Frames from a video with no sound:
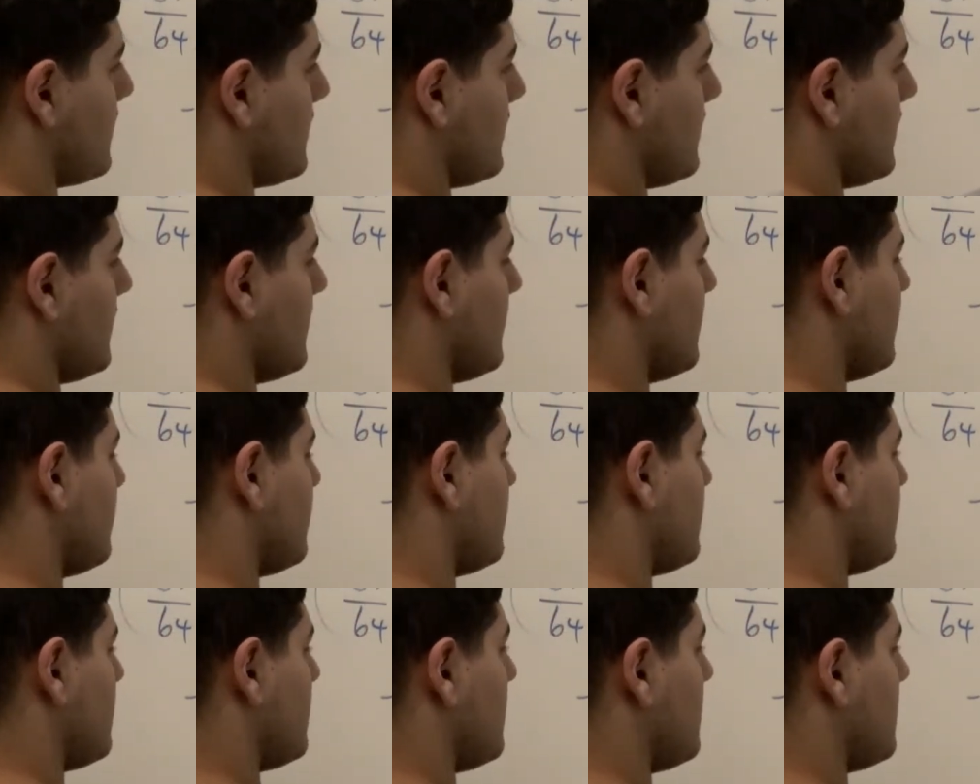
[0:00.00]

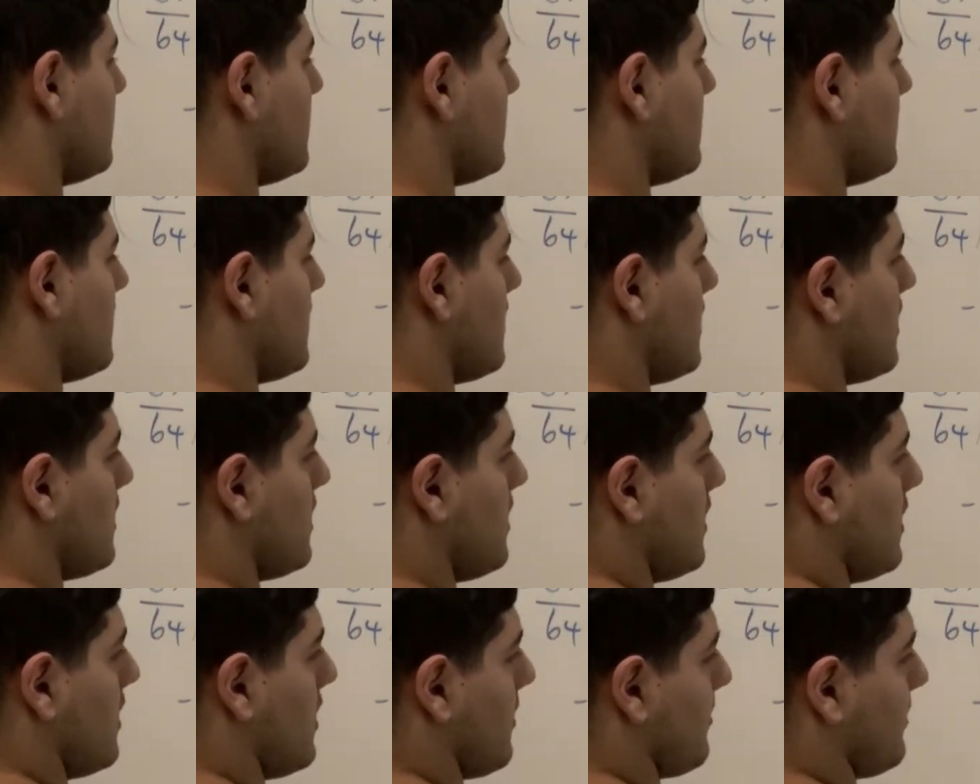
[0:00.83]
is,
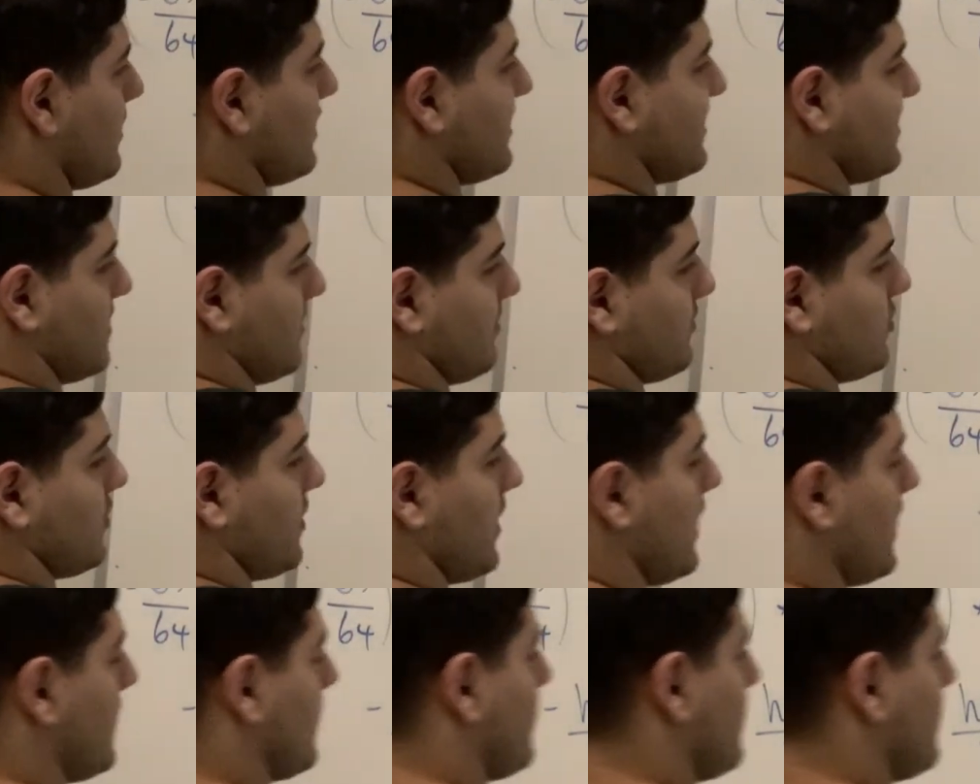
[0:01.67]
I'm going to subtract